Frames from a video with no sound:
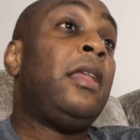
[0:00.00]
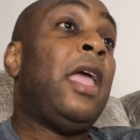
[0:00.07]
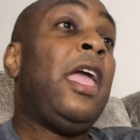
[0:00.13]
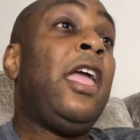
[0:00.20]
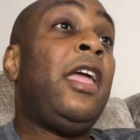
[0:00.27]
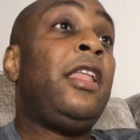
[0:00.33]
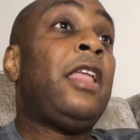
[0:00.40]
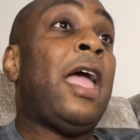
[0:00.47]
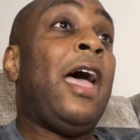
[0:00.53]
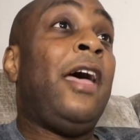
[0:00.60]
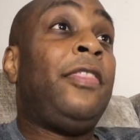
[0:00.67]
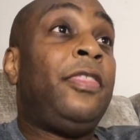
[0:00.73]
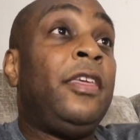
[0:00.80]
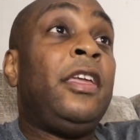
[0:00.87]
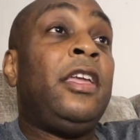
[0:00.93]
And I
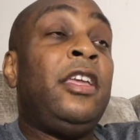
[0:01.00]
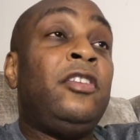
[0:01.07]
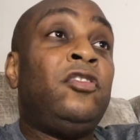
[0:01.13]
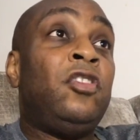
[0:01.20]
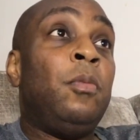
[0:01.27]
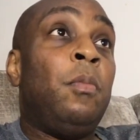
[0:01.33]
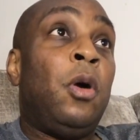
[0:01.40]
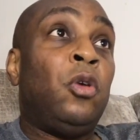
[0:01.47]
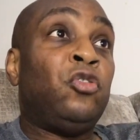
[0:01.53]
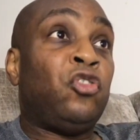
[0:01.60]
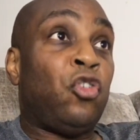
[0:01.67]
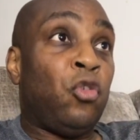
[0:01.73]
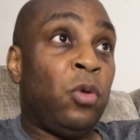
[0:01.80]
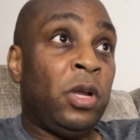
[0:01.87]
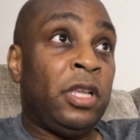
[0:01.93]
think he's the most
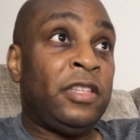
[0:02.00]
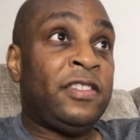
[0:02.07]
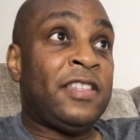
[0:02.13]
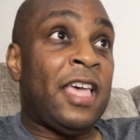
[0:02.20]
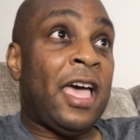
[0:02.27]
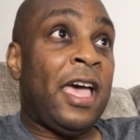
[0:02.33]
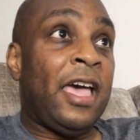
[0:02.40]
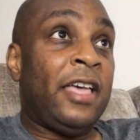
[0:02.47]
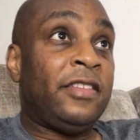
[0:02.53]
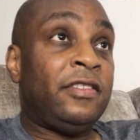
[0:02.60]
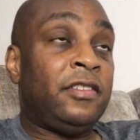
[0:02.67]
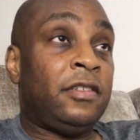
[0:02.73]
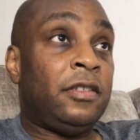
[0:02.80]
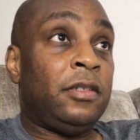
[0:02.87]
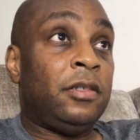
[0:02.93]

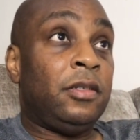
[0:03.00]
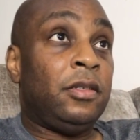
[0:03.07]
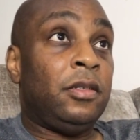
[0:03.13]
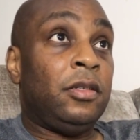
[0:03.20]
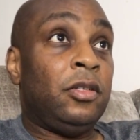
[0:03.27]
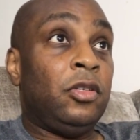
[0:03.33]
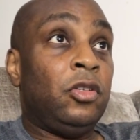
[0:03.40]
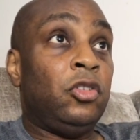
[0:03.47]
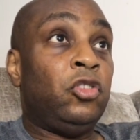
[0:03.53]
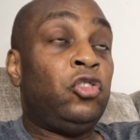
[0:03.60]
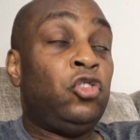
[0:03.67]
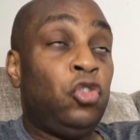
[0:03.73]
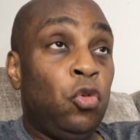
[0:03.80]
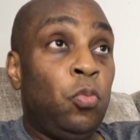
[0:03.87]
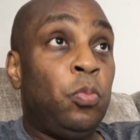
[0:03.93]
criticized
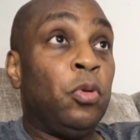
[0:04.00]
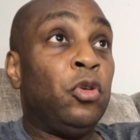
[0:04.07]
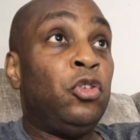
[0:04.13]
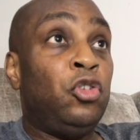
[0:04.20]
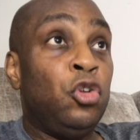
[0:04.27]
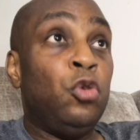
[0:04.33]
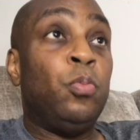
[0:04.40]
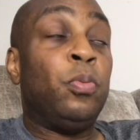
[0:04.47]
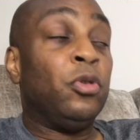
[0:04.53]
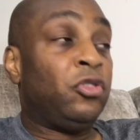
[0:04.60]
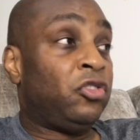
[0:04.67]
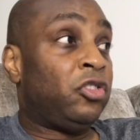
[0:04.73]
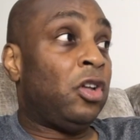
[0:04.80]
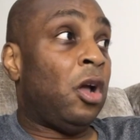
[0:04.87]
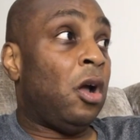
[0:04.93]
super duper
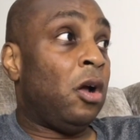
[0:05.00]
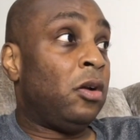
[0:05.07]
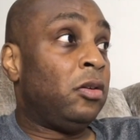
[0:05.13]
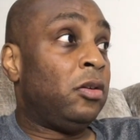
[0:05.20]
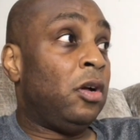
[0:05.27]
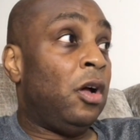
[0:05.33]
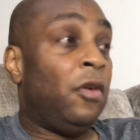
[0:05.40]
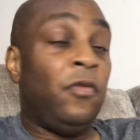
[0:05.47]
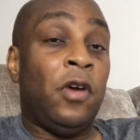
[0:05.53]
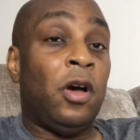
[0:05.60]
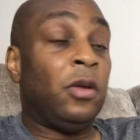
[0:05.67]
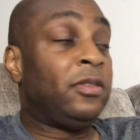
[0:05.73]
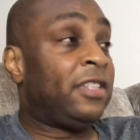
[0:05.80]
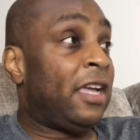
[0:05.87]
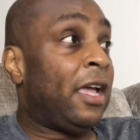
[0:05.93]
star of
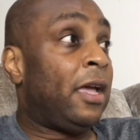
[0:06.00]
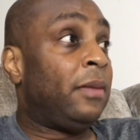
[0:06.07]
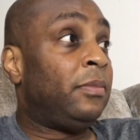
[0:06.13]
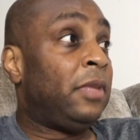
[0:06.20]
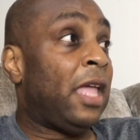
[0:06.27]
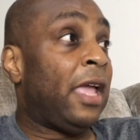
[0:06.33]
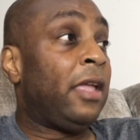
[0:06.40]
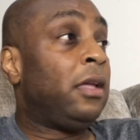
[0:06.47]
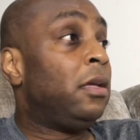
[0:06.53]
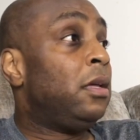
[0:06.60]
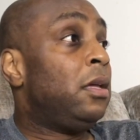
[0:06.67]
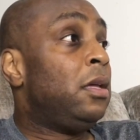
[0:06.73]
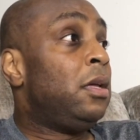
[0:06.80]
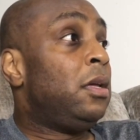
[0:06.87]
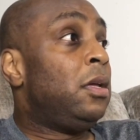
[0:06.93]
all time. Like,
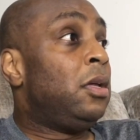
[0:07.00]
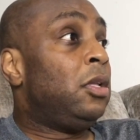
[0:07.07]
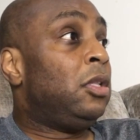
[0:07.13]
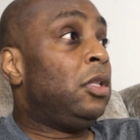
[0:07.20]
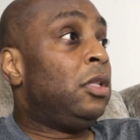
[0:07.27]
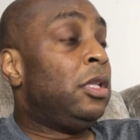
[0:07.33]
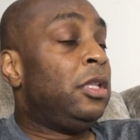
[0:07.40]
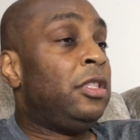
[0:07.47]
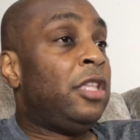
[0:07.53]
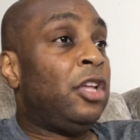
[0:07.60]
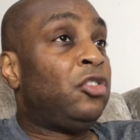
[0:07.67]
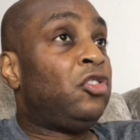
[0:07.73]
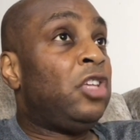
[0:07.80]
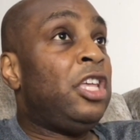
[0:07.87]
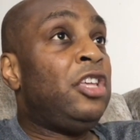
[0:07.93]
he's
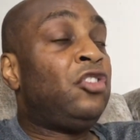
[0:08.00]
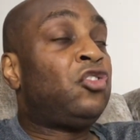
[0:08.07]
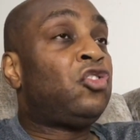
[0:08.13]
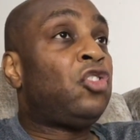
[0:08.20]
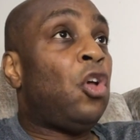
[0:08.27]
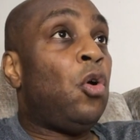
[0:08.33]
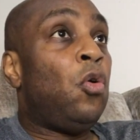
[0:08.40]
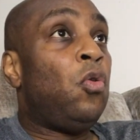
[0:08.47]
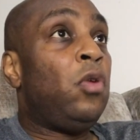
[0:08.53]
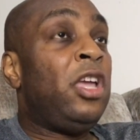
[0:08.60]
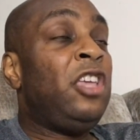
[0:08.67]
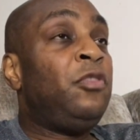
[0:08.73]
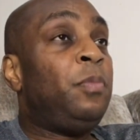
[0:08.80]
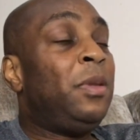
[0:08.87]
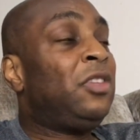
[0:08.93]

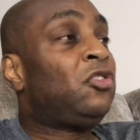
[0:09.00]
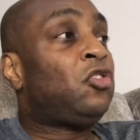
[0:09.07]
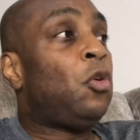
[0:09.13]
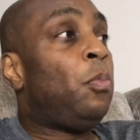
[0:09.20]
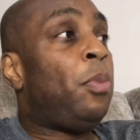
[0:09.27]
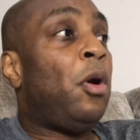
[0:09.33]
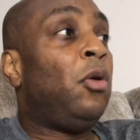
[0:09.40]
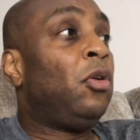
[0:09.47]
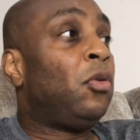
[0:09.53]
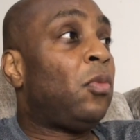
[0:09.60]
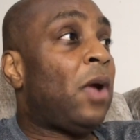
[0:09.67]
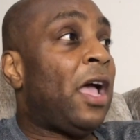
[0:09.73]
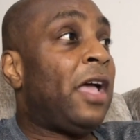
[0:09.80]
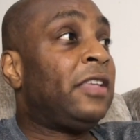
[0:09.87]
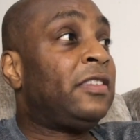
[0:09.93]
been so
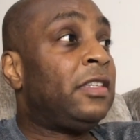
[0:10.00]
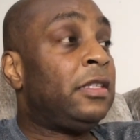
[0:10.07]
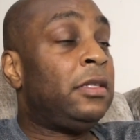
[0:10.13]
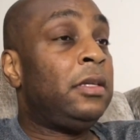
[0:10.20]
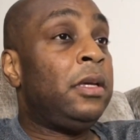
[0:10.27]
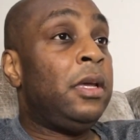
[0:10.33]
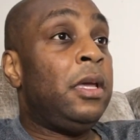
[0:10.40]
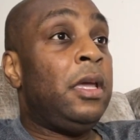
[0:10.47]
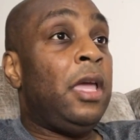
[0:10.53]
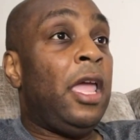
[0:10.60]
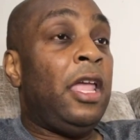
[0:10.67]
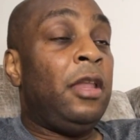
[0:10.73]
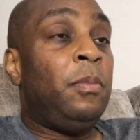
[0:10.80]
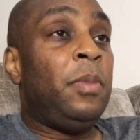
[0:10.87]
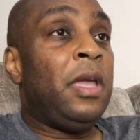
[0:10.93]
polarizing.
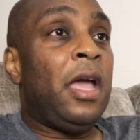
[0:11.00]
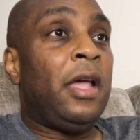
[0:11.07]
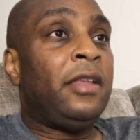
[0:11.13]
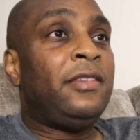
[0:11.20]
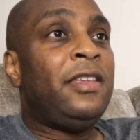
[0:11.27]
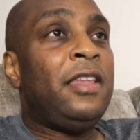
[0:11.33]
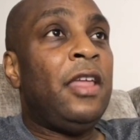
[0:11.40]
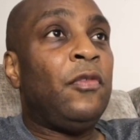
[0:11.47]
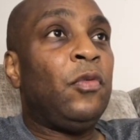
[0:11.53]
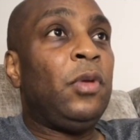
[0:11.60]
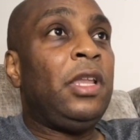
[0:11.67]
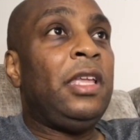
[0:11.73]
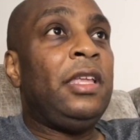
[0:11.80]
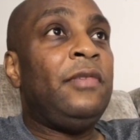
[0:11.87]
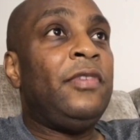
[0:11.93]
And to be honest, he never
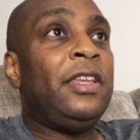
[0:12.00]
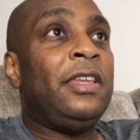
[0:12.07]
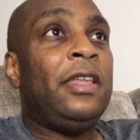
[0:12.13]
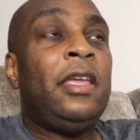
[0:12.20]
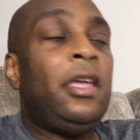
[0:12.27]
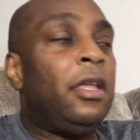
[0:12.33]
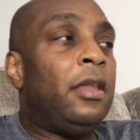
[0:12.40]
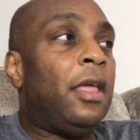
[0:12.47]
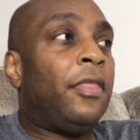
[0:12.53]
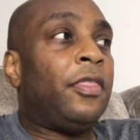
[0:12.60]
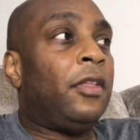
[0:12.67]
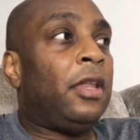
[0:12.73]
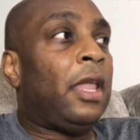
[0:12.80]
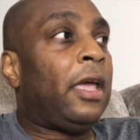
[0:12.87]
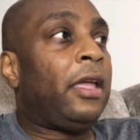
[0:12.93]
really even did
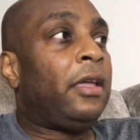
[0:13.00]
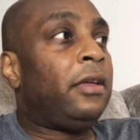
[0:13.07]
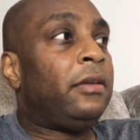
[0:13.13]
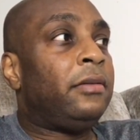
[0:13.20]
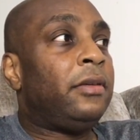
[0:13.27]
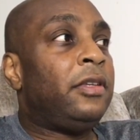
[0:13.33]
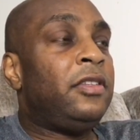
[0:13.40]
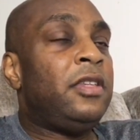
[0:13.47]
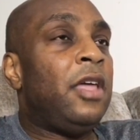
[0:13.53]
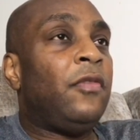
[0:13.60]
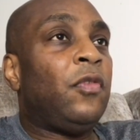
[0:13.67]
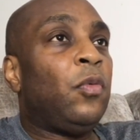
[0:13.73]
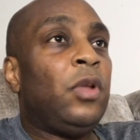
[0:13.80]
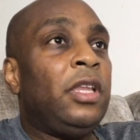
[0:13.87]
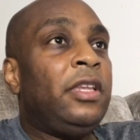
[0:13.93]
nothing. Like, he
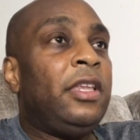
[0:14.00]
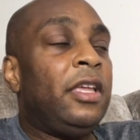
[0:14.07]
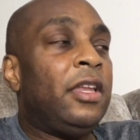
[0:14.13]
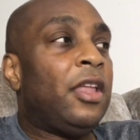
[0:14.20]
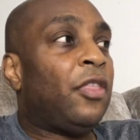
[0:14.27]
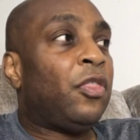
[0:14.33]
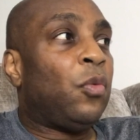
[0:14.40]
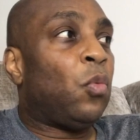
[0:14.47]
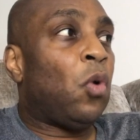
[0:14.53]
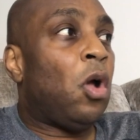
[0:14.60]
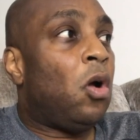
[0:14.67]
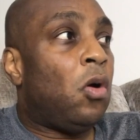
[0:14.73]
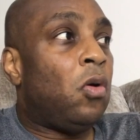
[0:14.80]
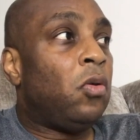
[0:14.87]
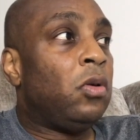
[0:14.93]
never really did nothing wrong.